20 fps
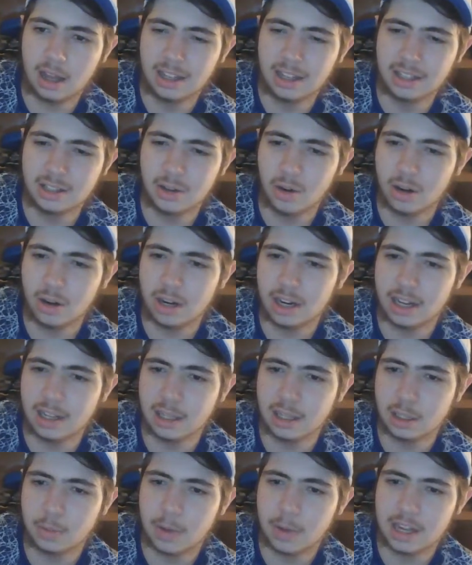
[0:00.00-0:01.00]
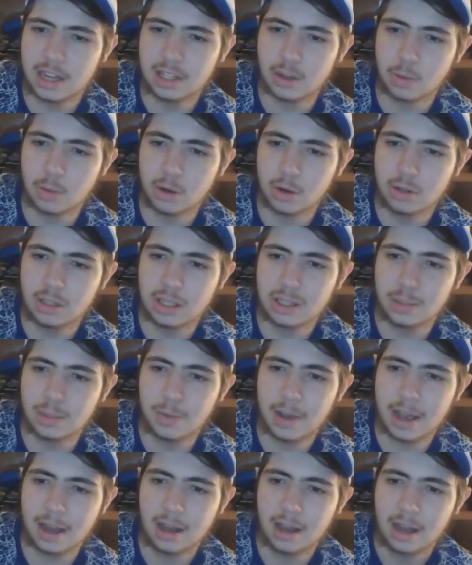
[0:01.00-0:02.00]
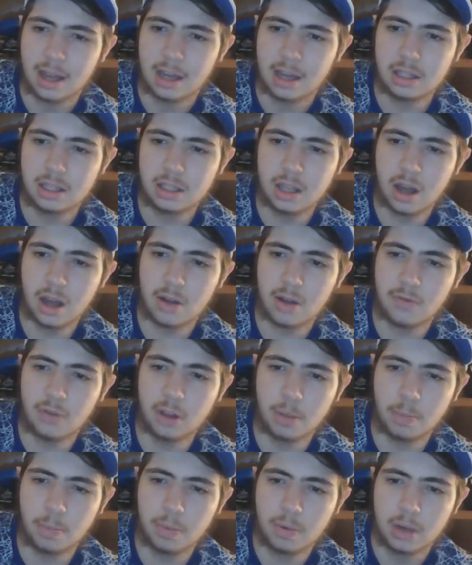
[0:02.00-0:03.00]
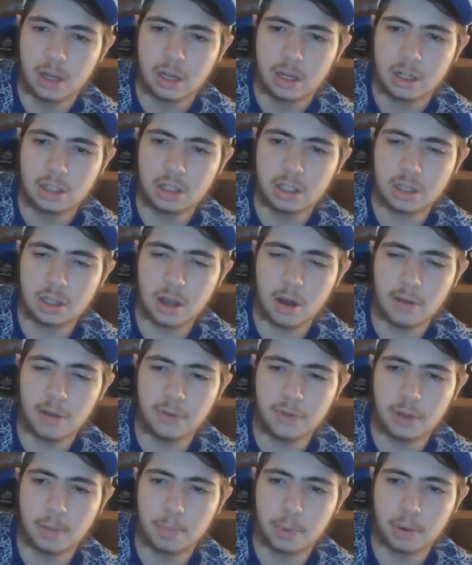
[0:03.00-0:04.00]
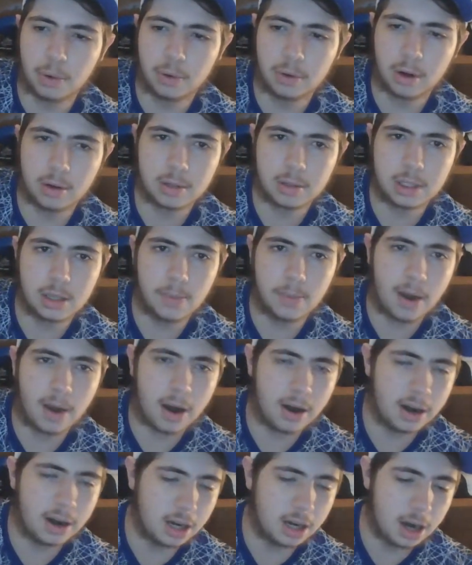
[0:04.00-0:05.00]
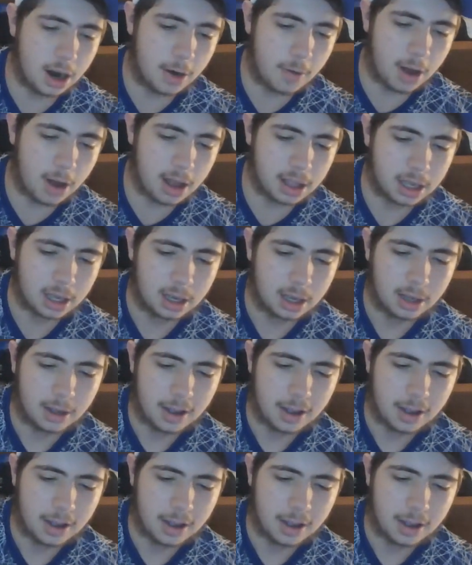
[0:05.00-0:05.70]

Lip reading: He's not an Eels fan. He's a Roosters fan. She's going for the Bulldogs tomorrow. And you know what?